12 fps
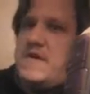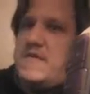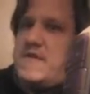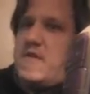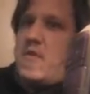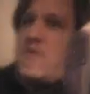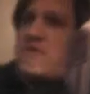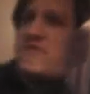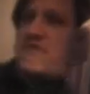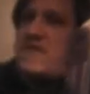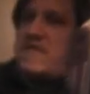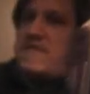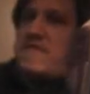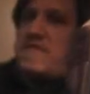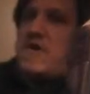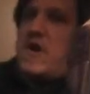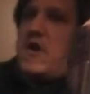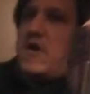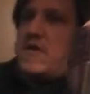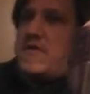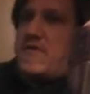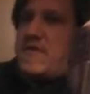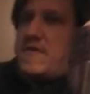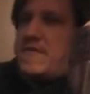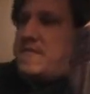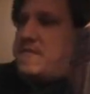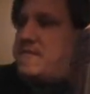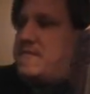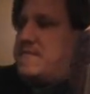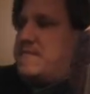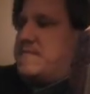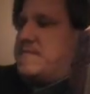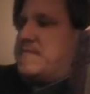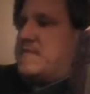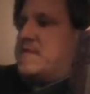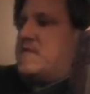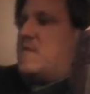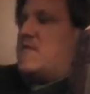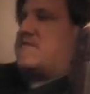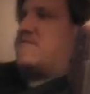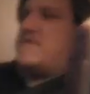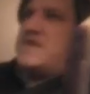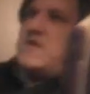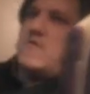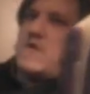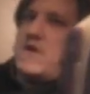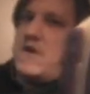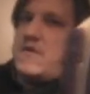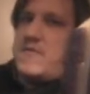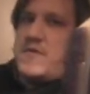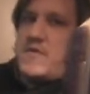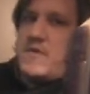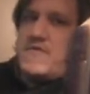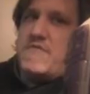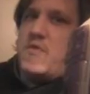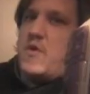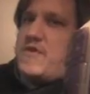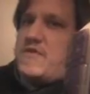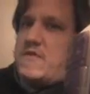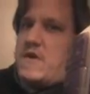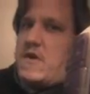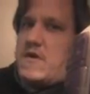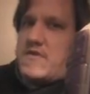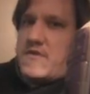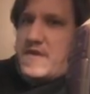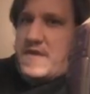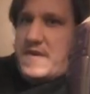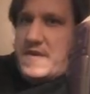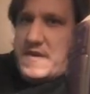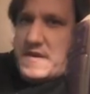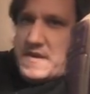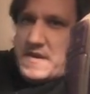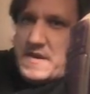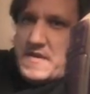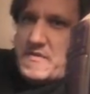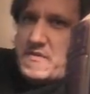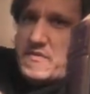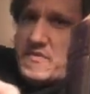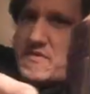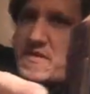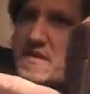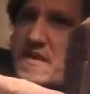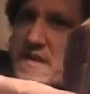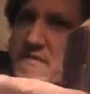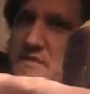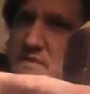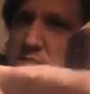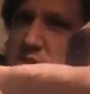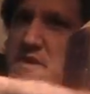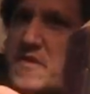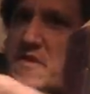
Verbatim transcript: the origin of vlogs. It wasn't video logs, but it was voice logs. And as you can see, I have a speaker